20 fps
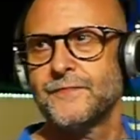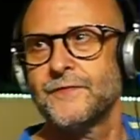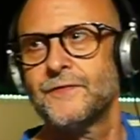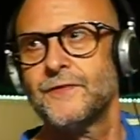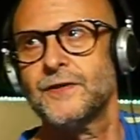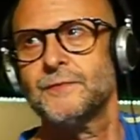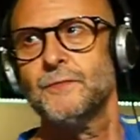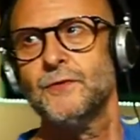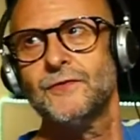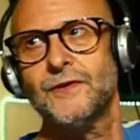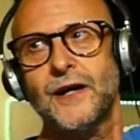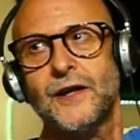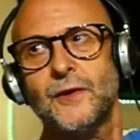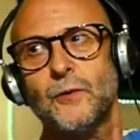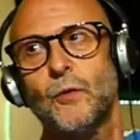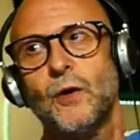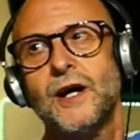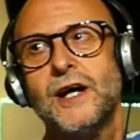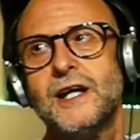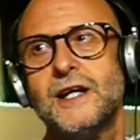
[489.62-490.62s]
Move out of the
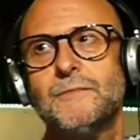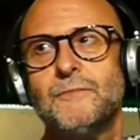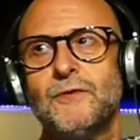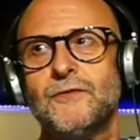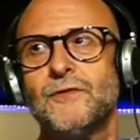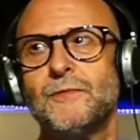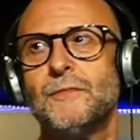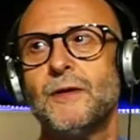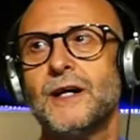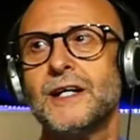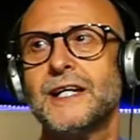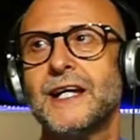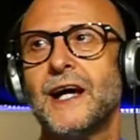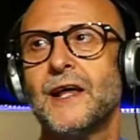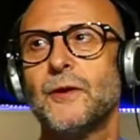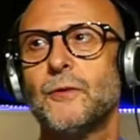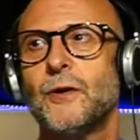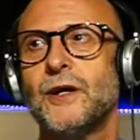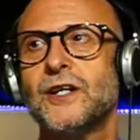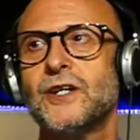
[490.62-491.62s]
way, move the mic out of
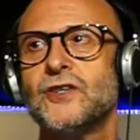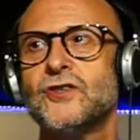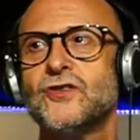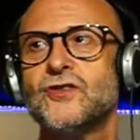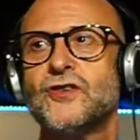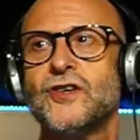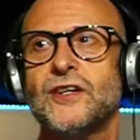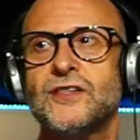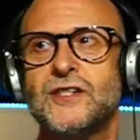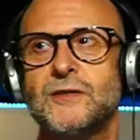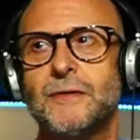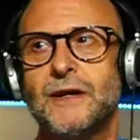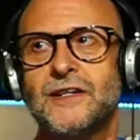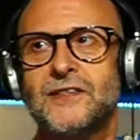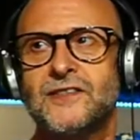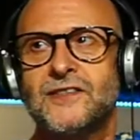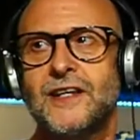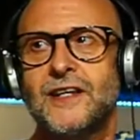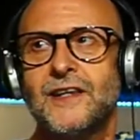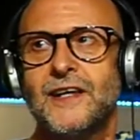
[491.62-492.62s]
the way. You can just about
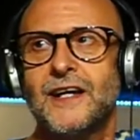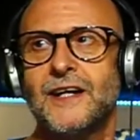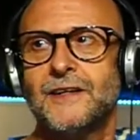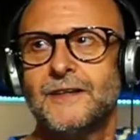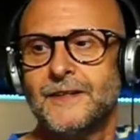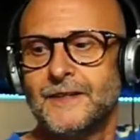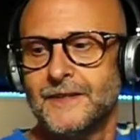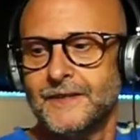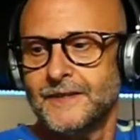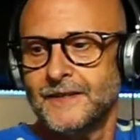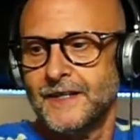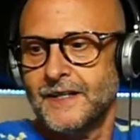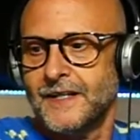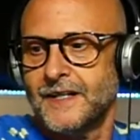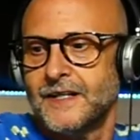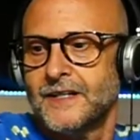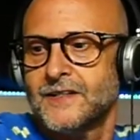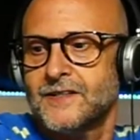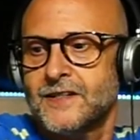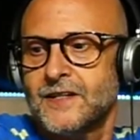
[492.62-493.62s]
see that.
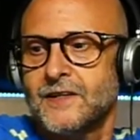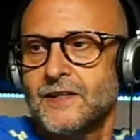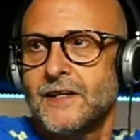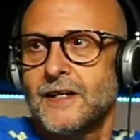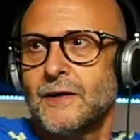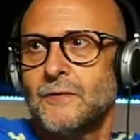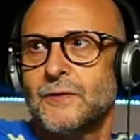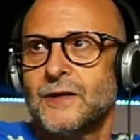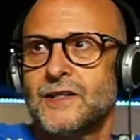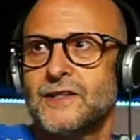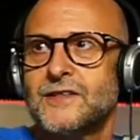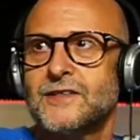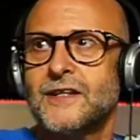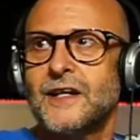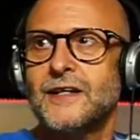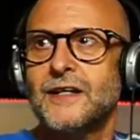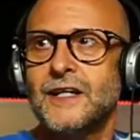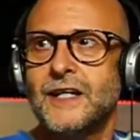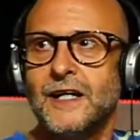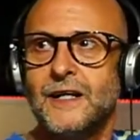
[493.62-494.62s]
Let's go to that one
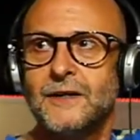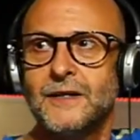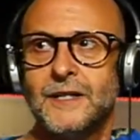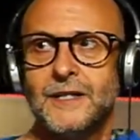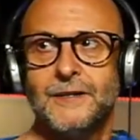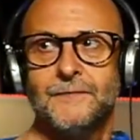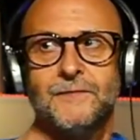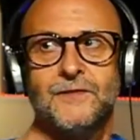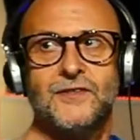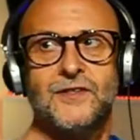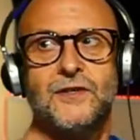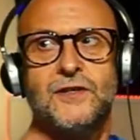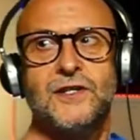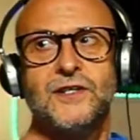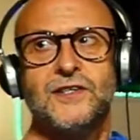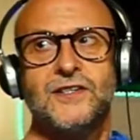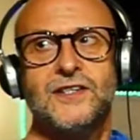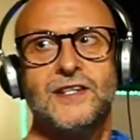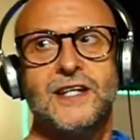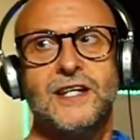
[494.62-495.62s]
instead. There you go. So you can
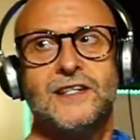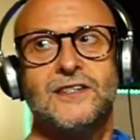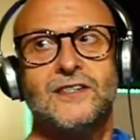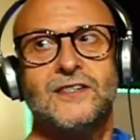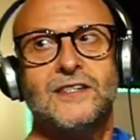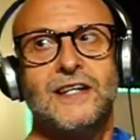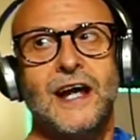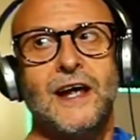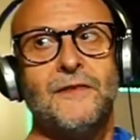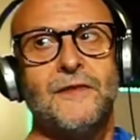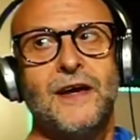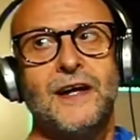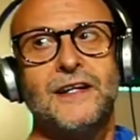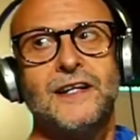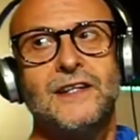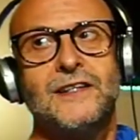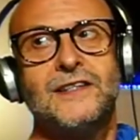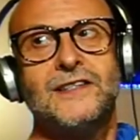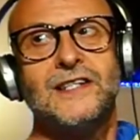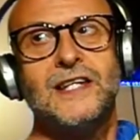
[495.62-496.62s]
see it just down there
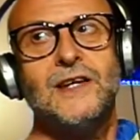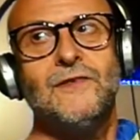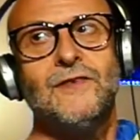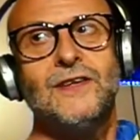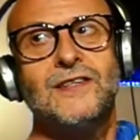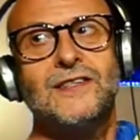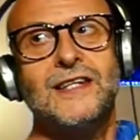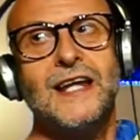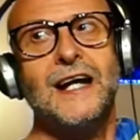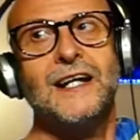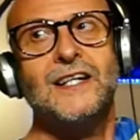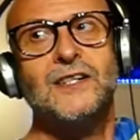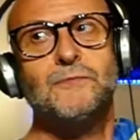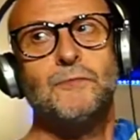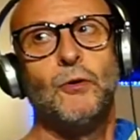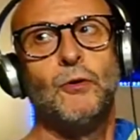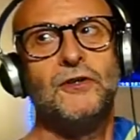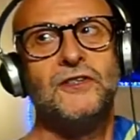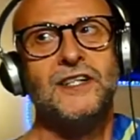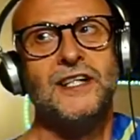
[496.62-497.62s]
near the TV stand. It's
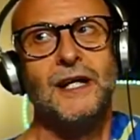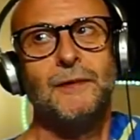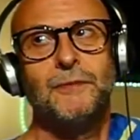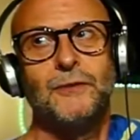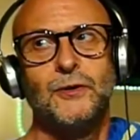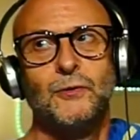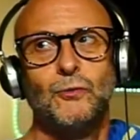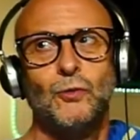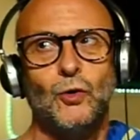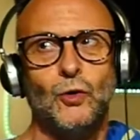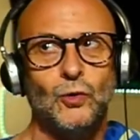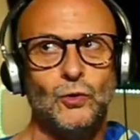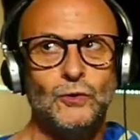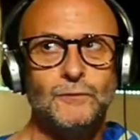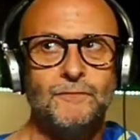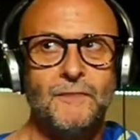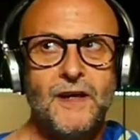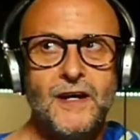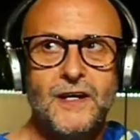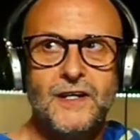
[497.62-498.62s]
pointing up at the
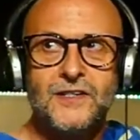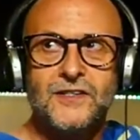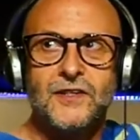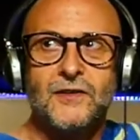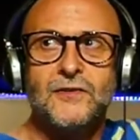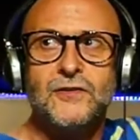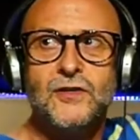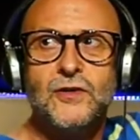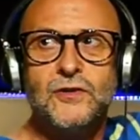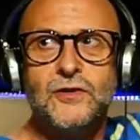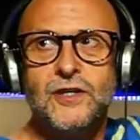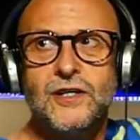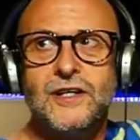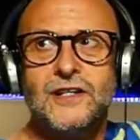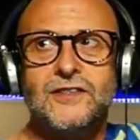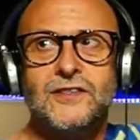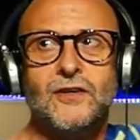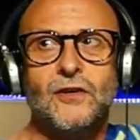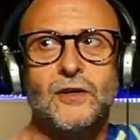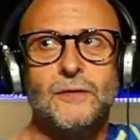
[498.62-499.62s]
wall, so that
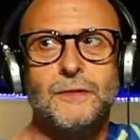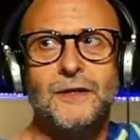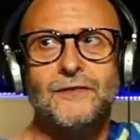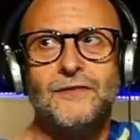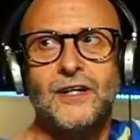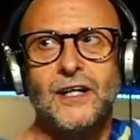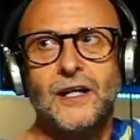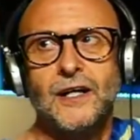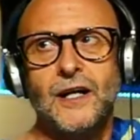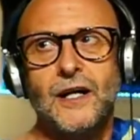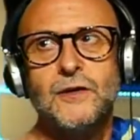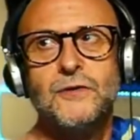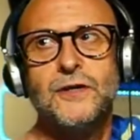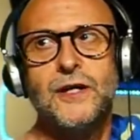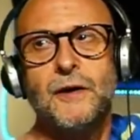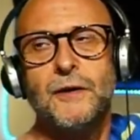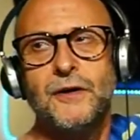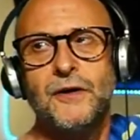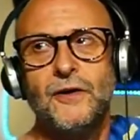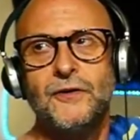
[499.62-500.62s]
it's got a bit of a glow
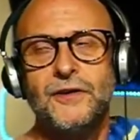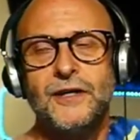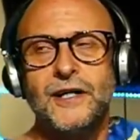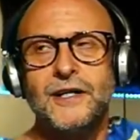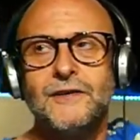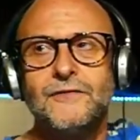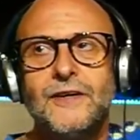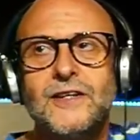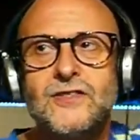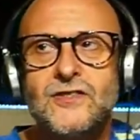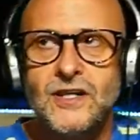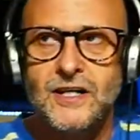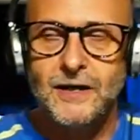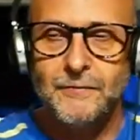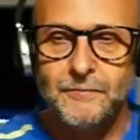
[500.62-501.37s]
going on. And eventually I'm